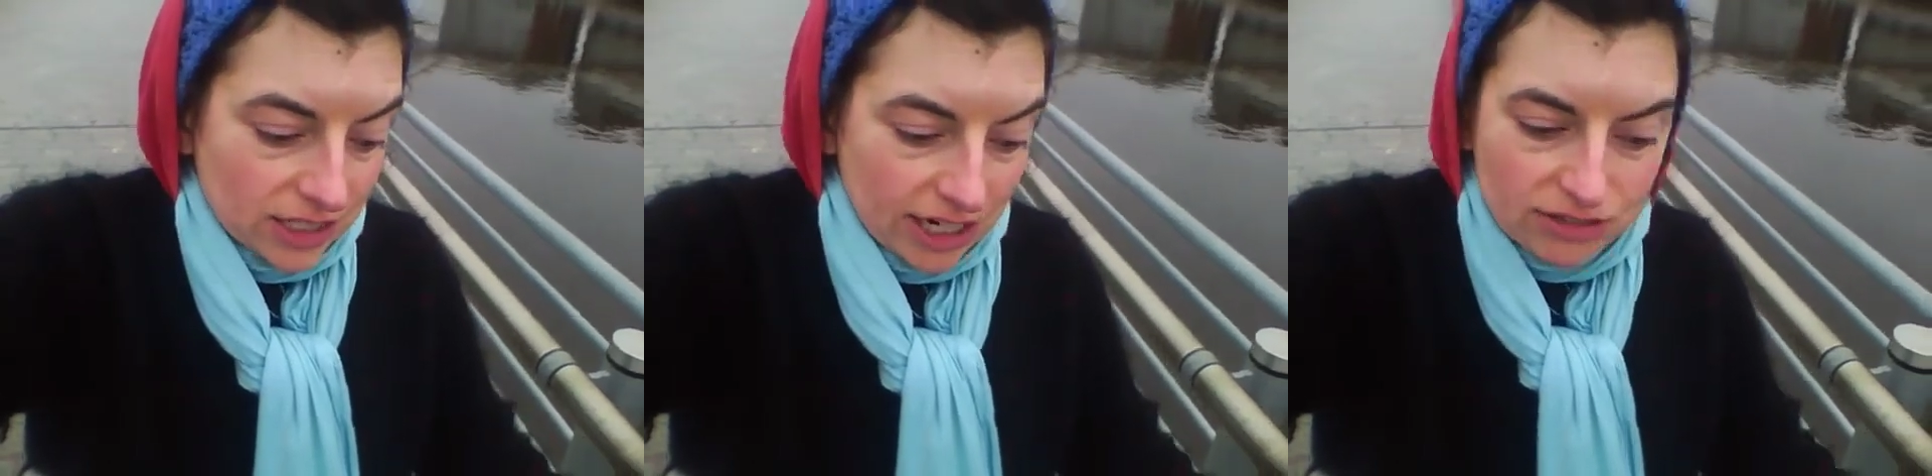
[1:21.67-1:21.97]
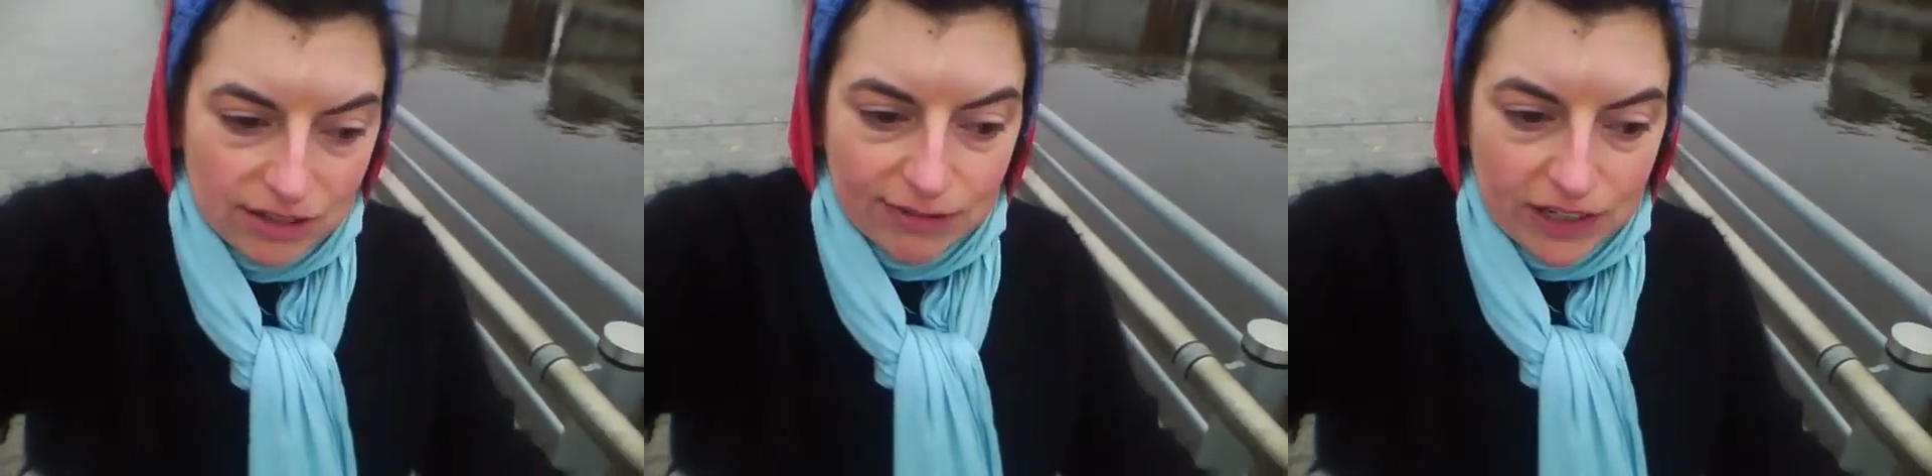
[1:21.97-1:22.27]

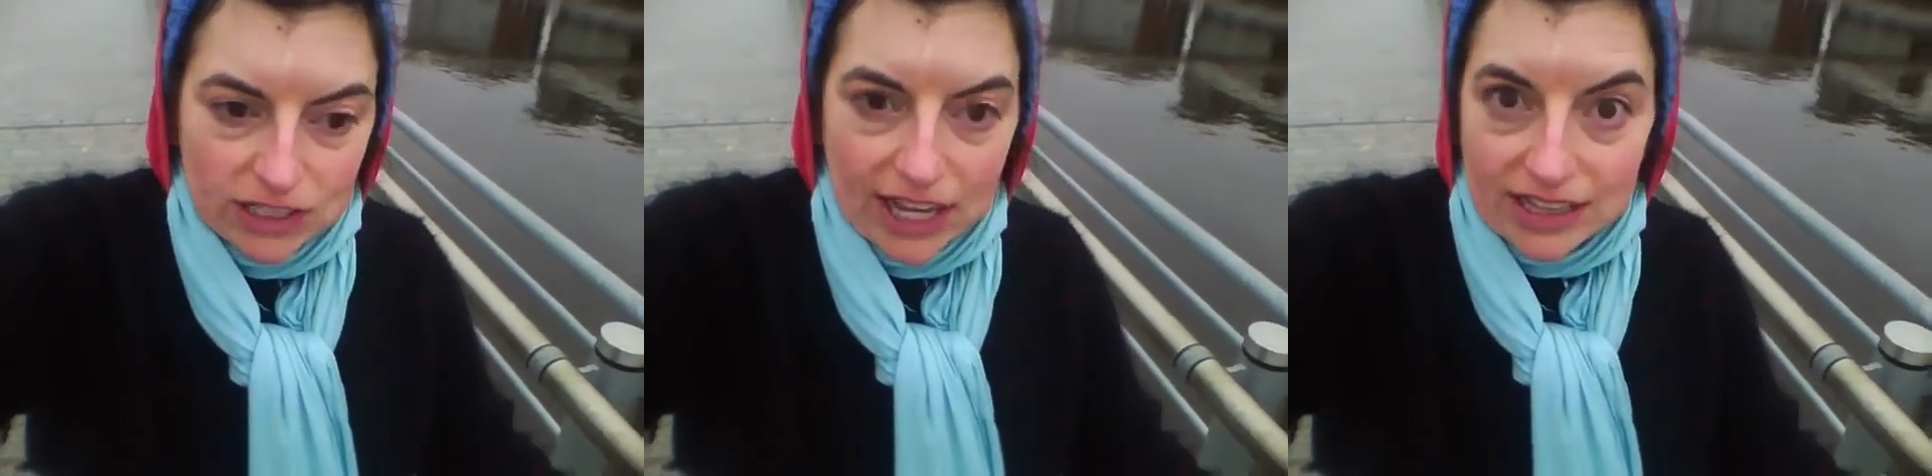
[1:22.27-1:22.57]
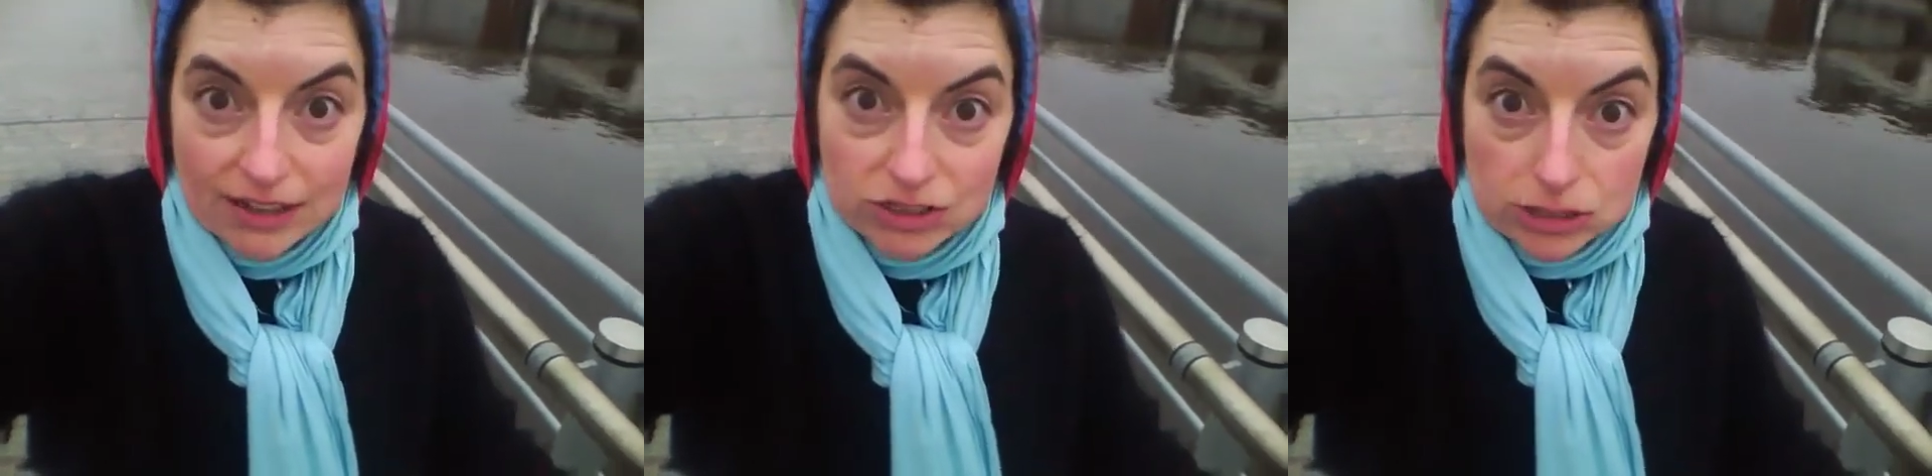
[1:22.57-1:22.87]
generally feel like
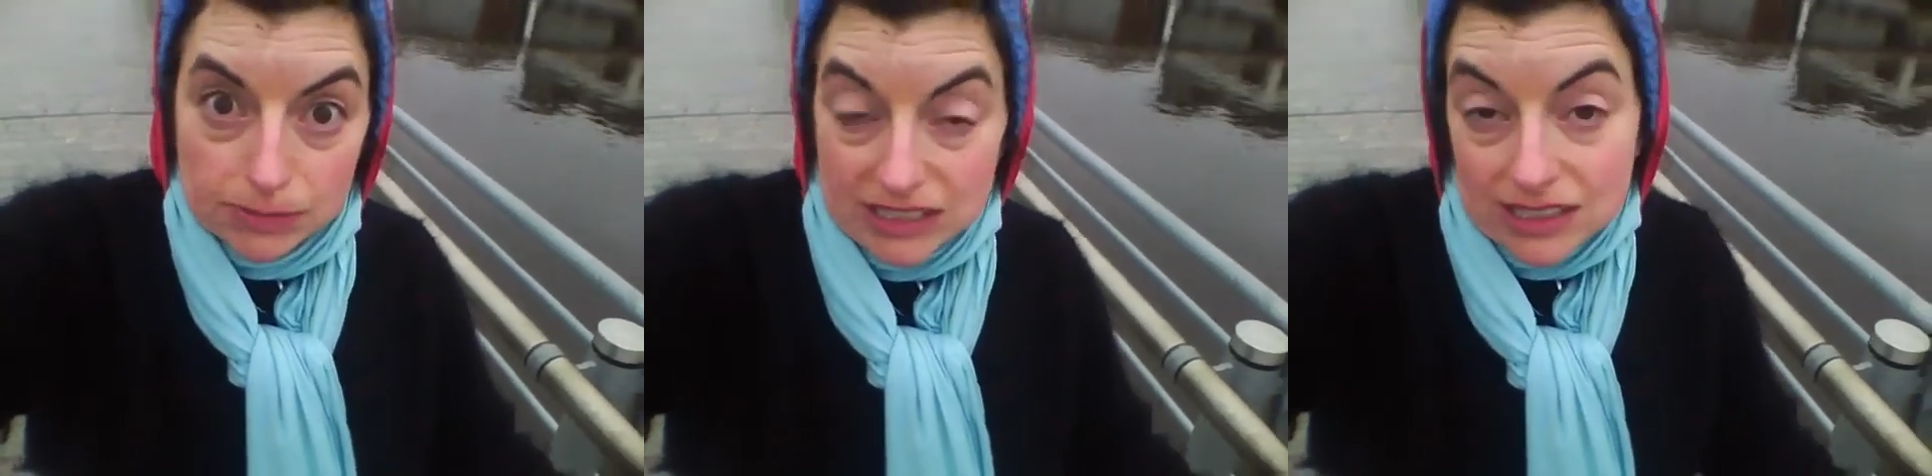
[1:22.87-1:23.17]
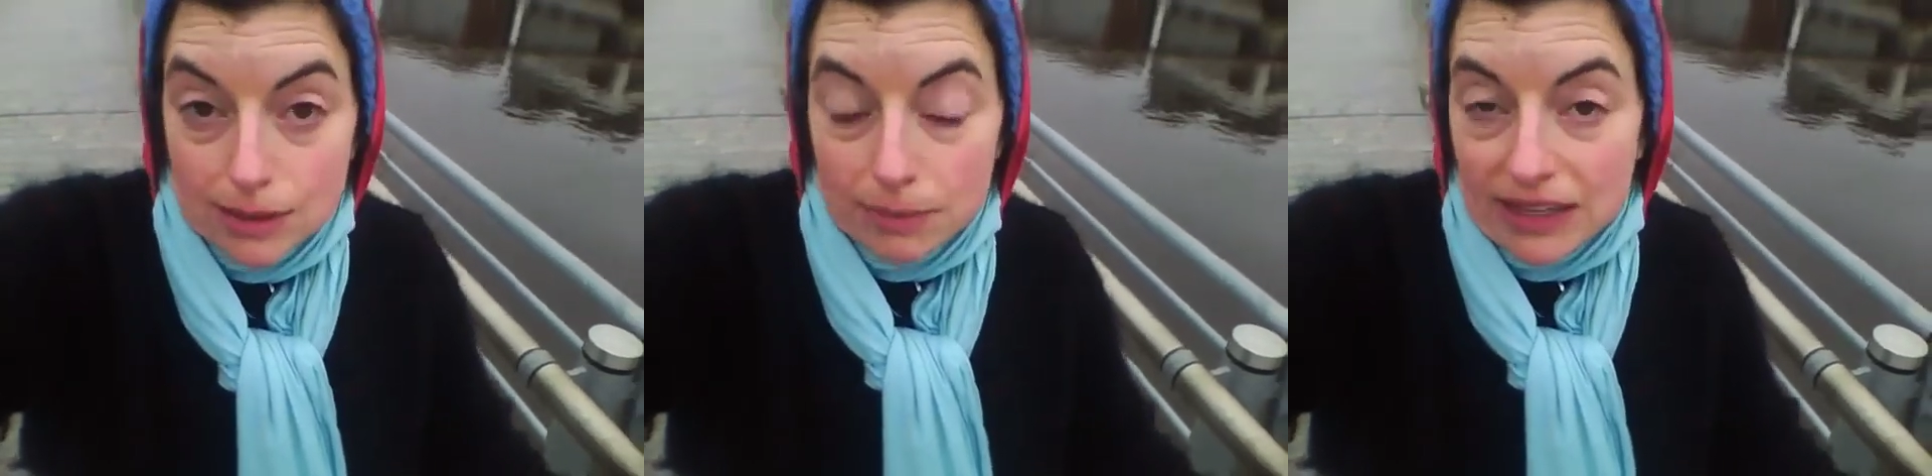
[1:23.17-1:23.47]
they've just been
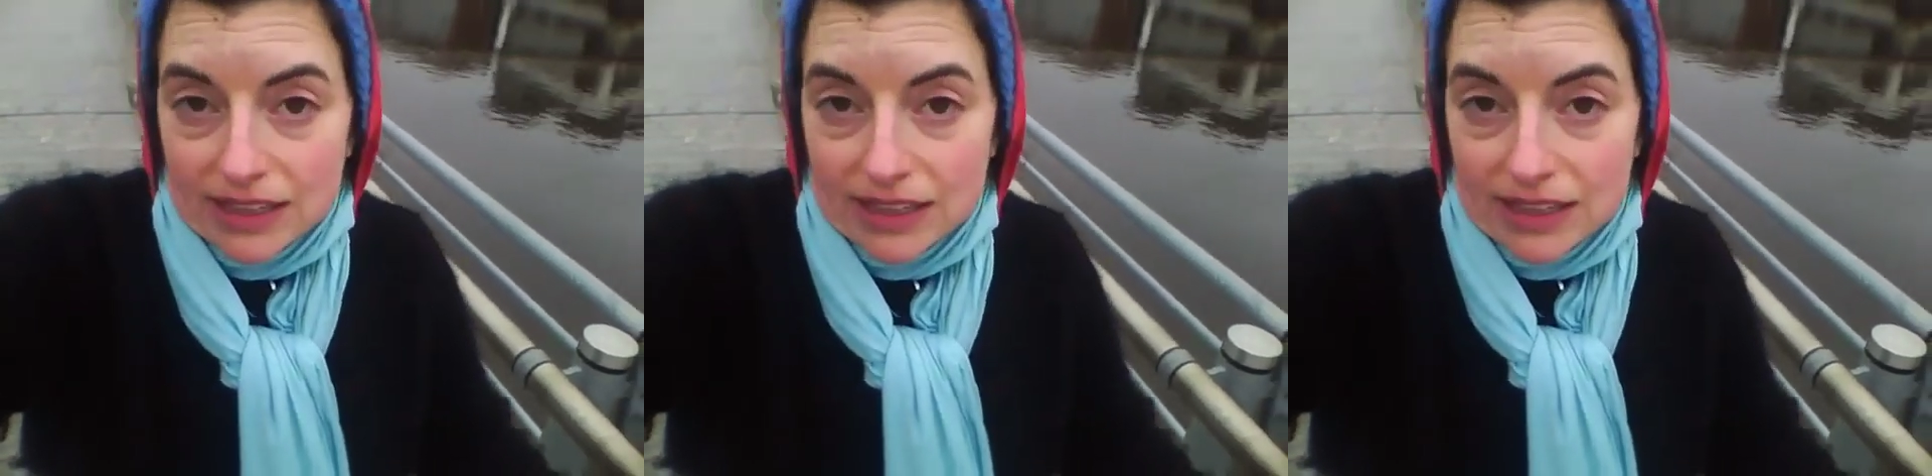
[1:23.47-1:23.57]
sleeping.